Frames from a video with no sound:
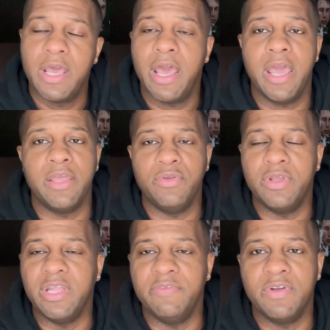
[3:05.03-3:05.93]
Hey, you
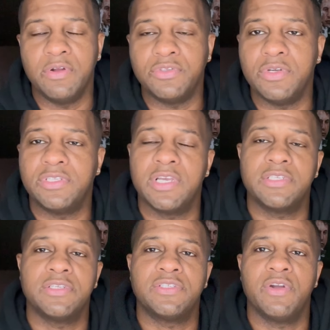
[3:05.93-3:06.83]
can even go to a
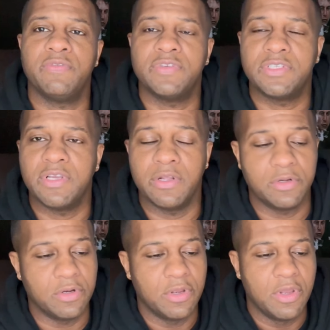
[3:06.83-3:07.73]
Tesla service
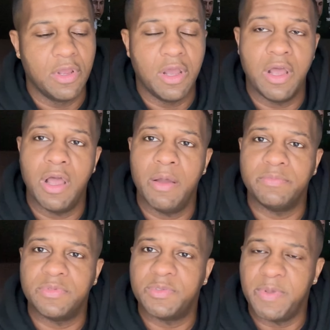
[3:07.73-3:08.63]
center,
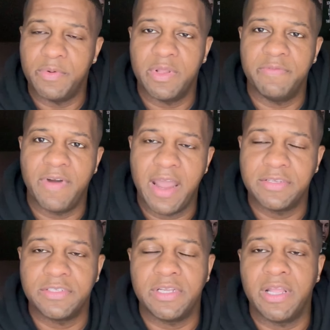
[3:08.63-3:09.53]
speak with an advisor
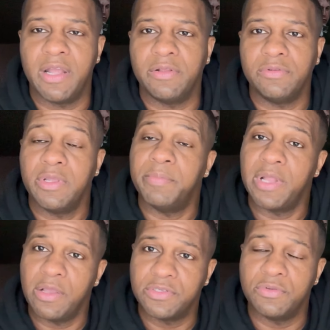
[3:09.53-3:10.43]
and sit down. But
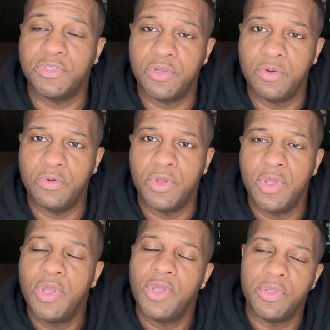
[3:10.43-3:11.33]
also too,
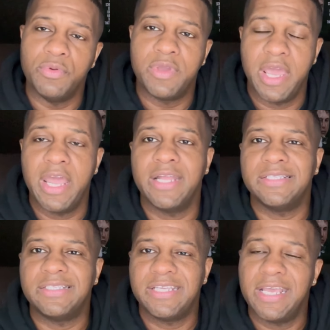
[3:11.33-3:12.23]
you
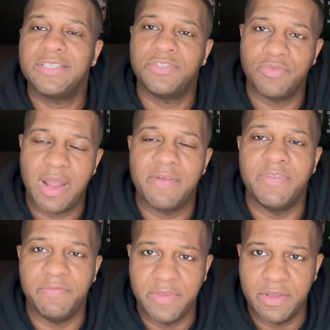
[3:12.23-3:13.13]
can test drive
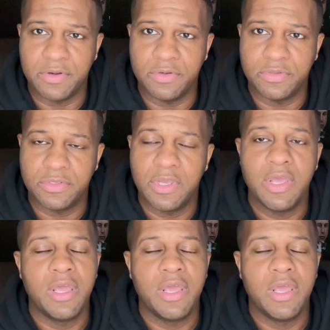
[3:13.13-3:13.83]
the vehicles.